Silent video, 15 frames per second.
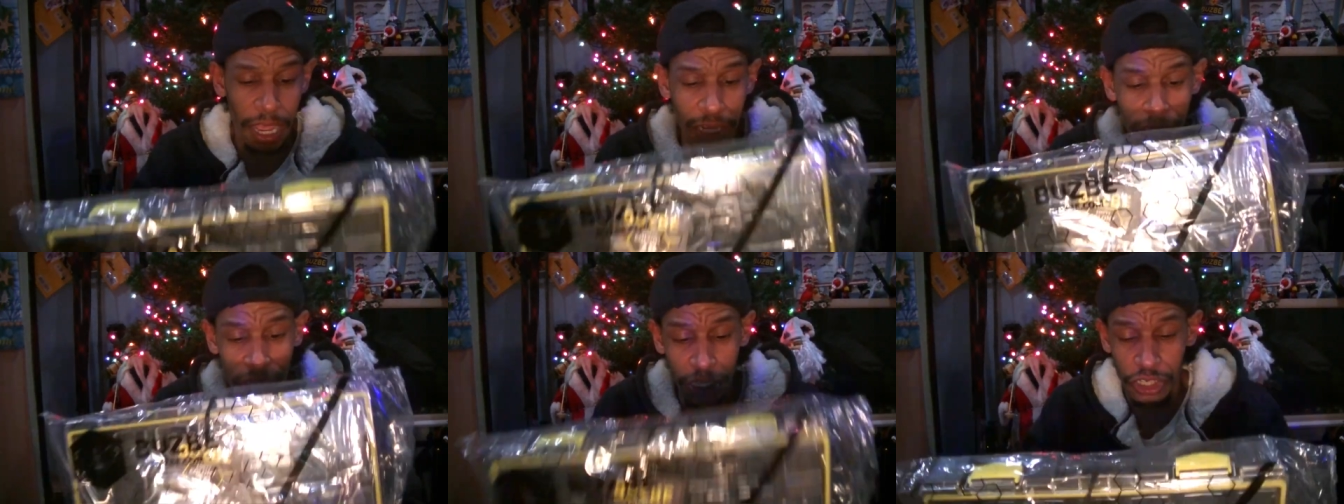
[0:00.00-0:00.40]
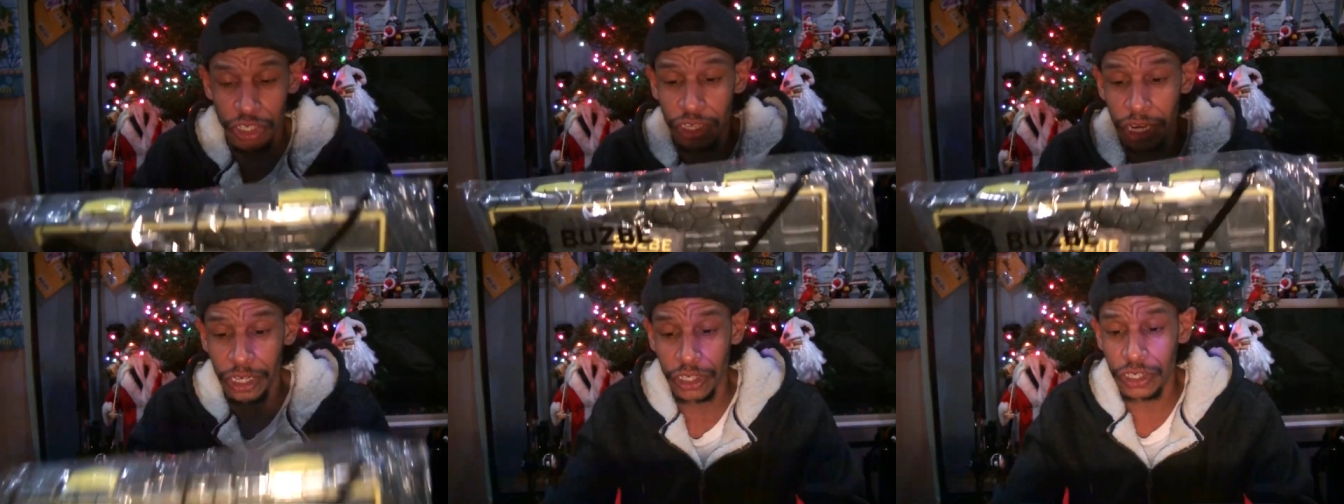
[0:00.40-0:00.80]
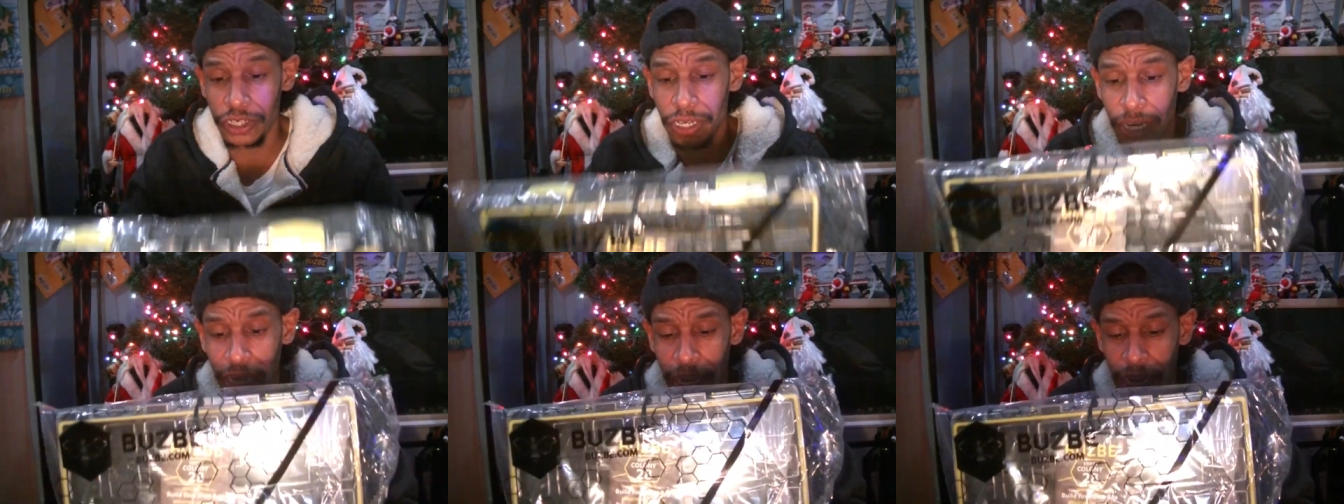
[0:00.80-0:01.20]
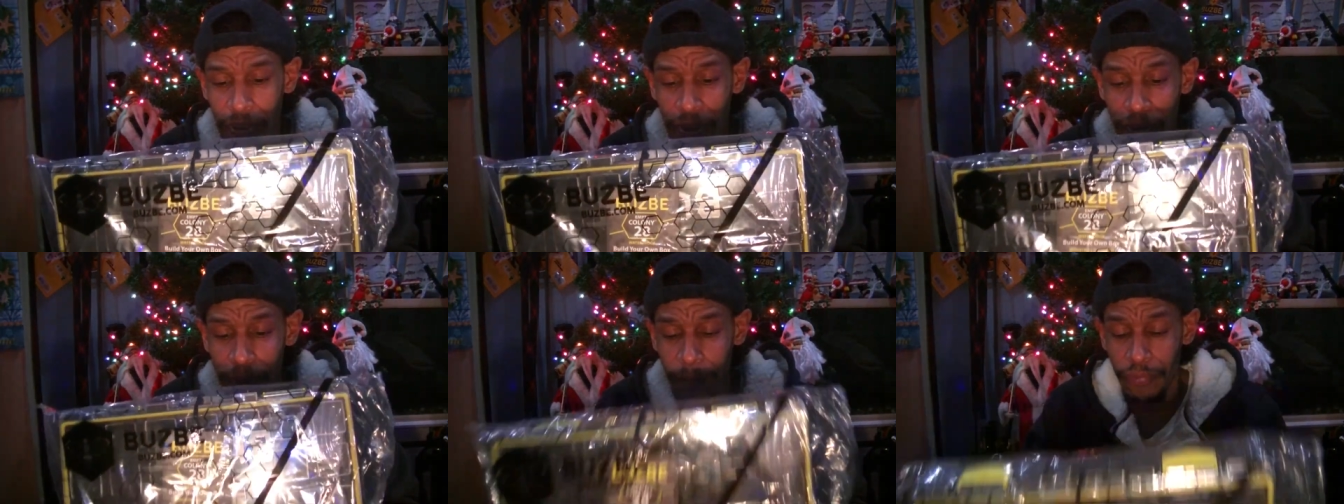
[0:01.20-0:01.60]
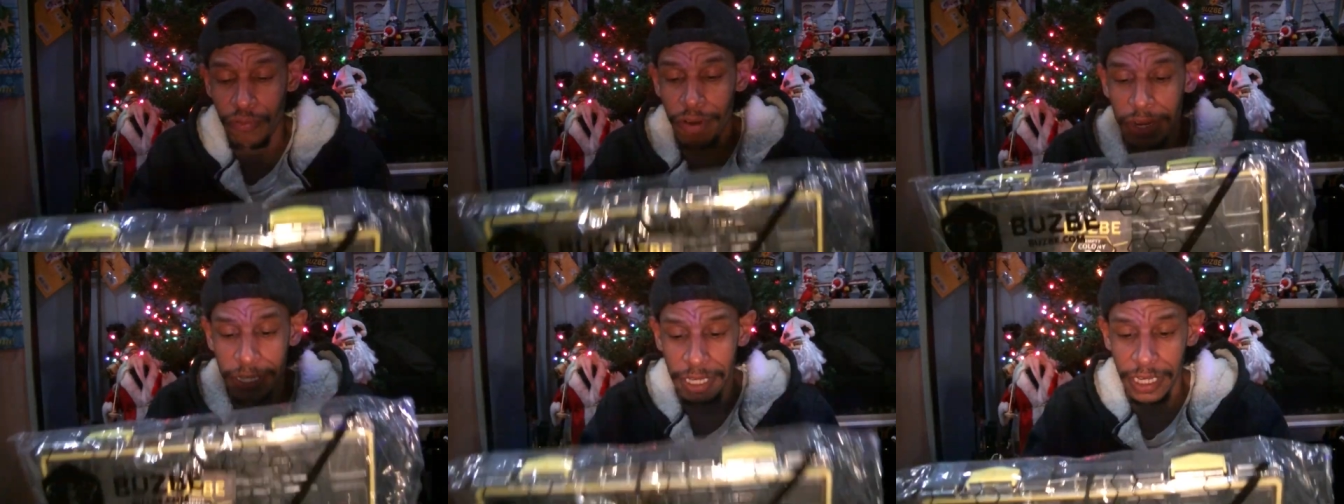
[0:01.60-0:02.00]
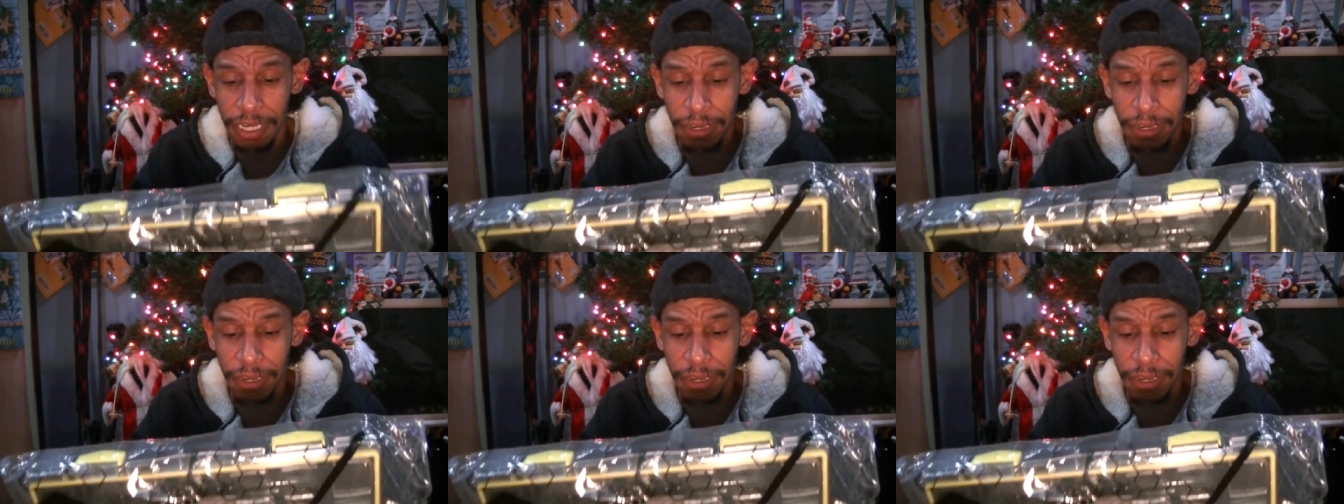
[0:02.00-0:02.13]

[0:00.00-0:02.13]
such a, an impressed